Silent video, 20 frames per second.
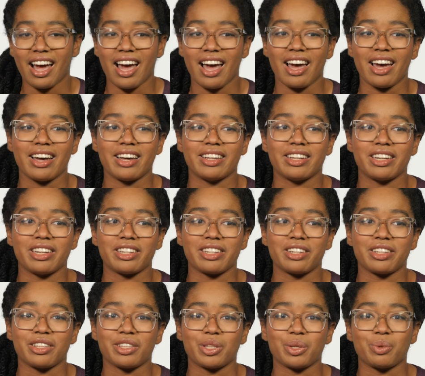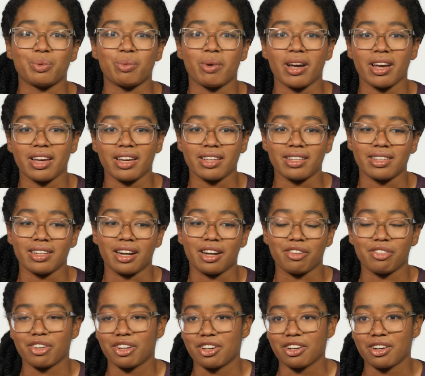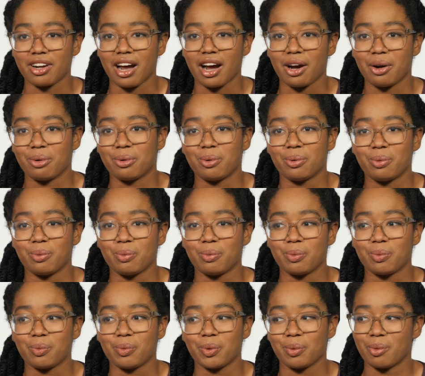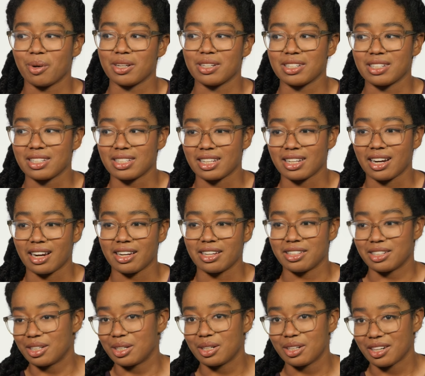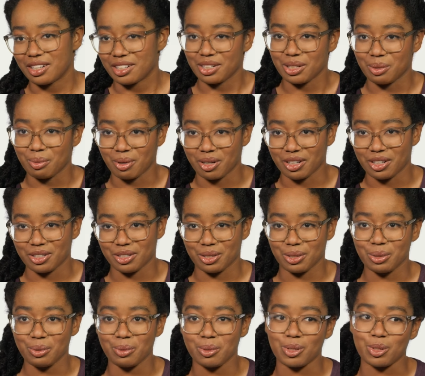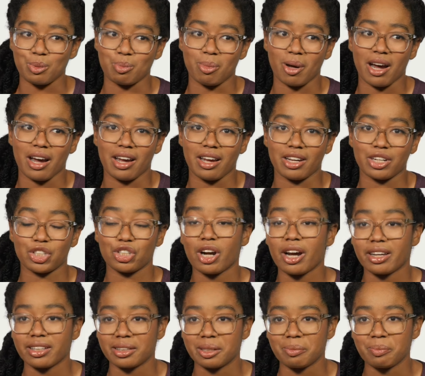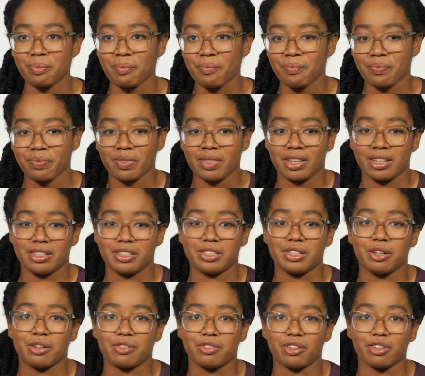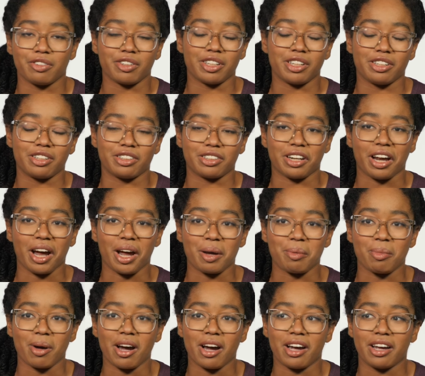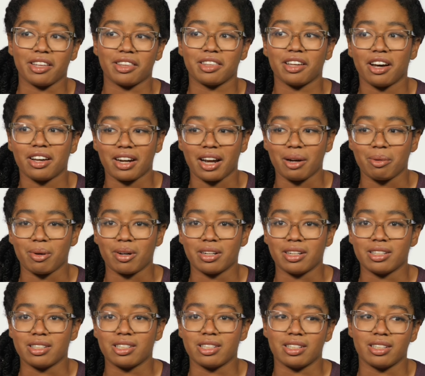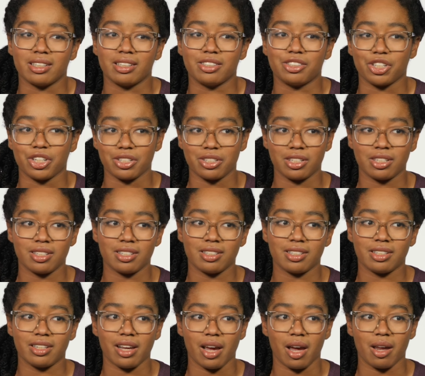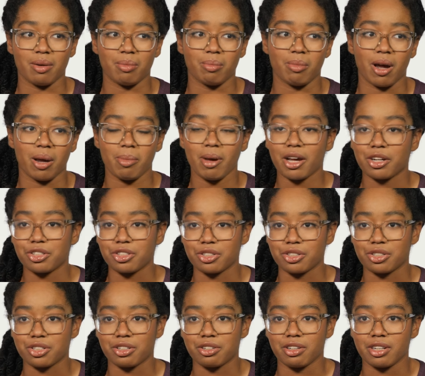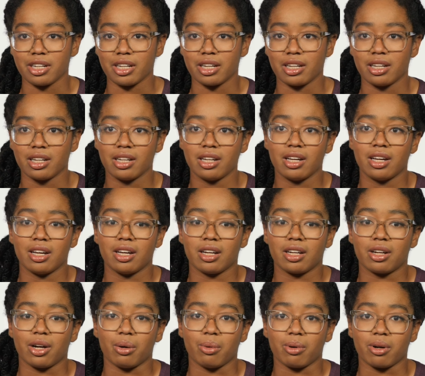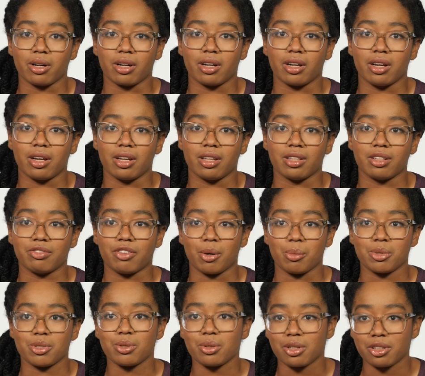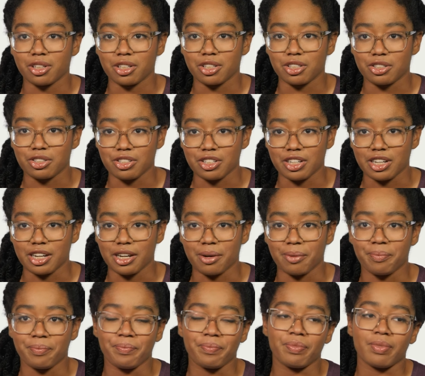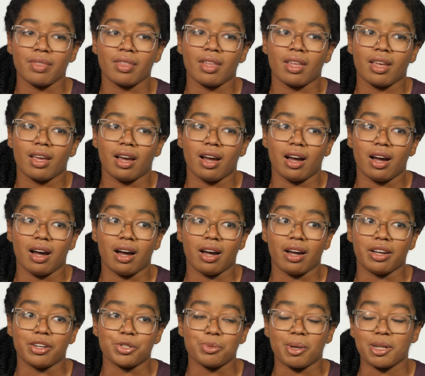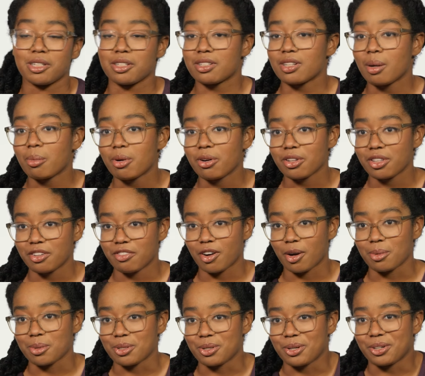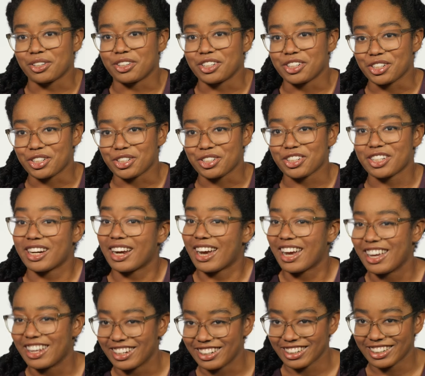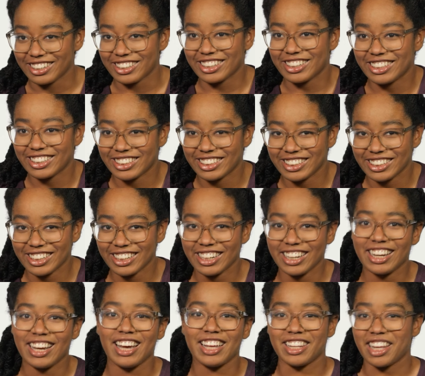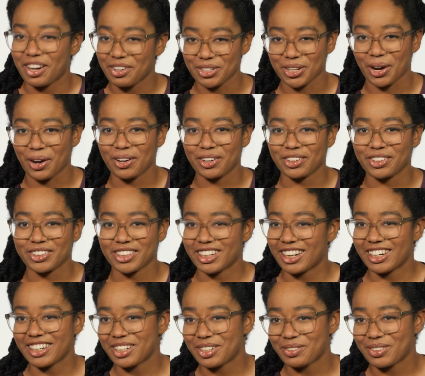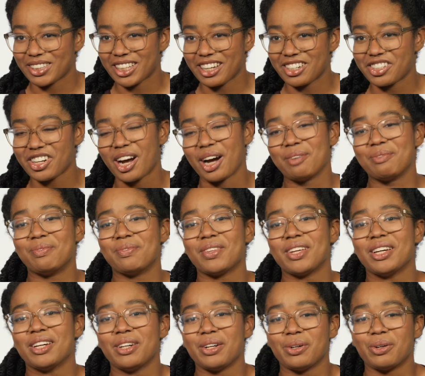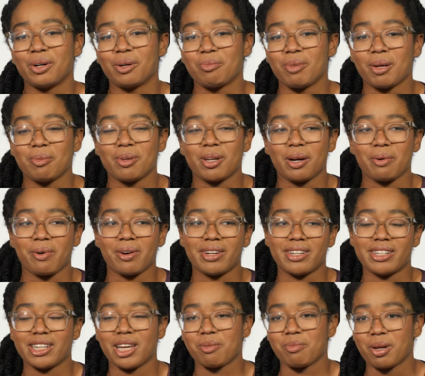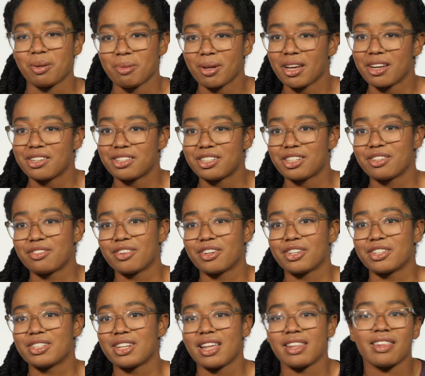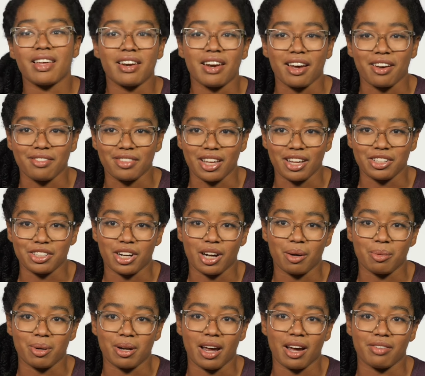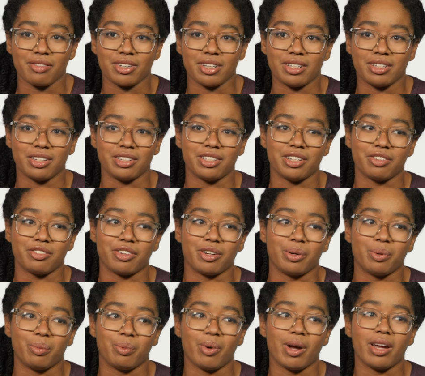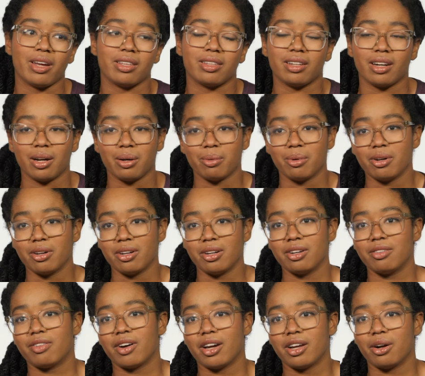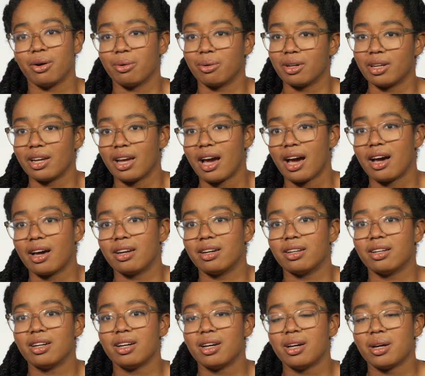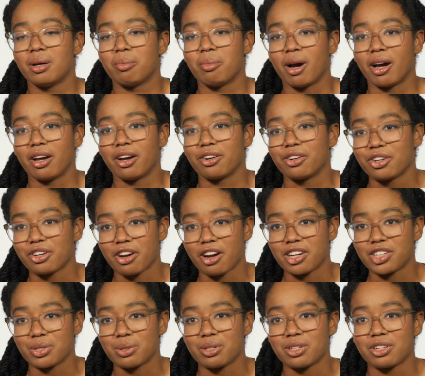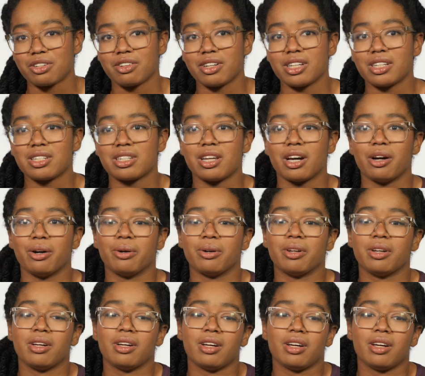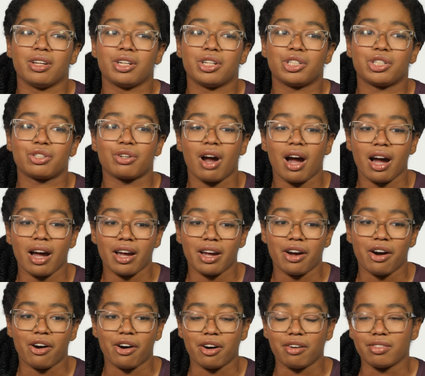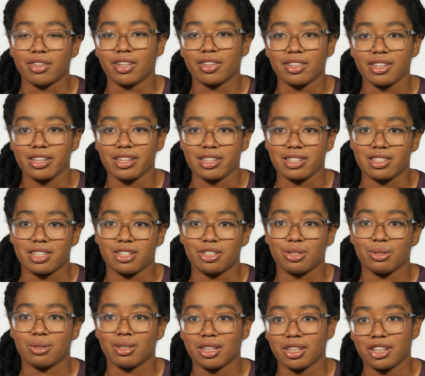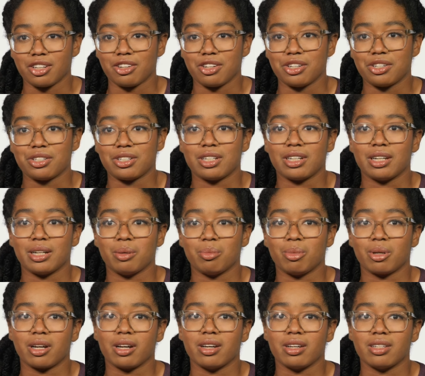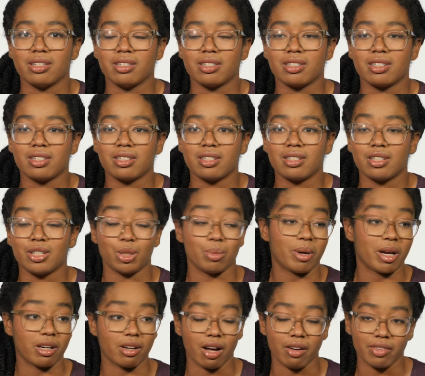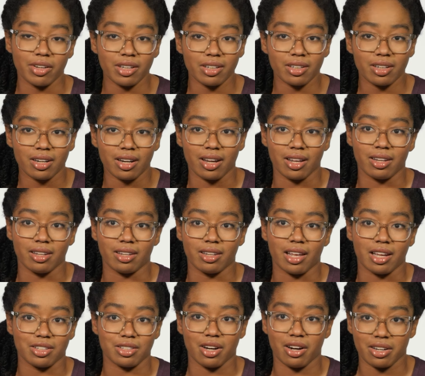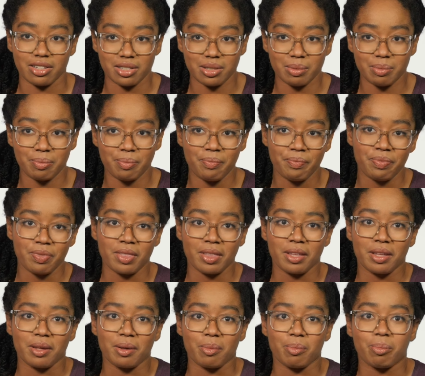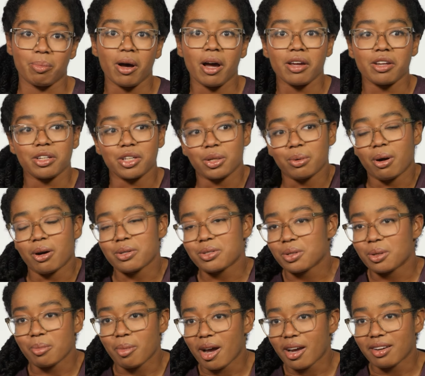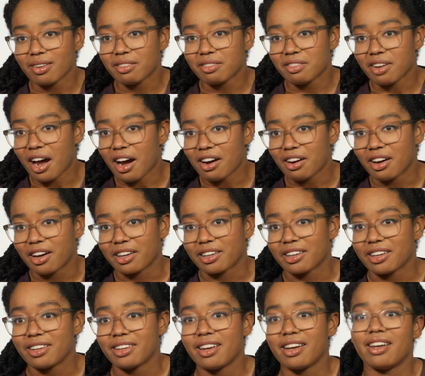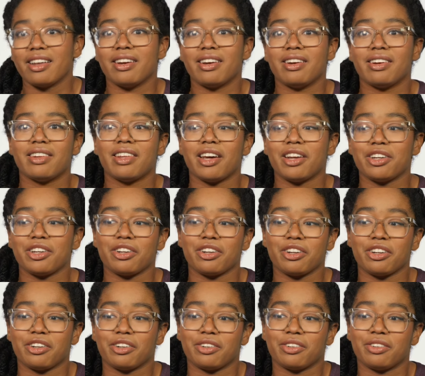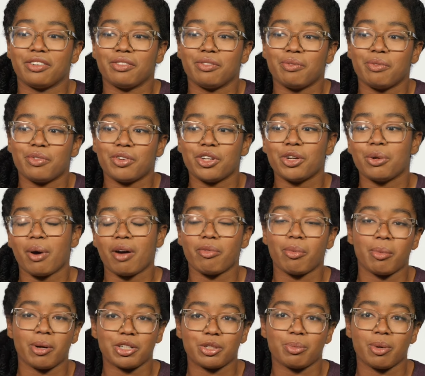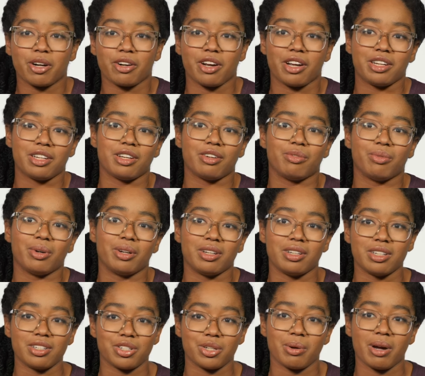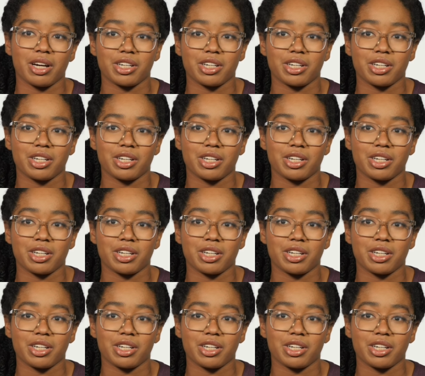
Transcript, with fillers: And the way that I figured out the ones that I didn't and did want to do was by trying them. So for a really long time, I thought I wanted to just get my bachelor's degree, go work in the pharmaceutical industry, I spent a summer in the pharmaceutical industry and I hated it. And that was how I learned that I didn't want that job. Or maybe I wanted to get my PhD first and then have that job and have it in a different way than I would if I would only had my undergraduate degree. So try all of the things that you think you're interested in because you might love it and that's awesome. But you also might not like it. And then you're you have a much better idea of what it is you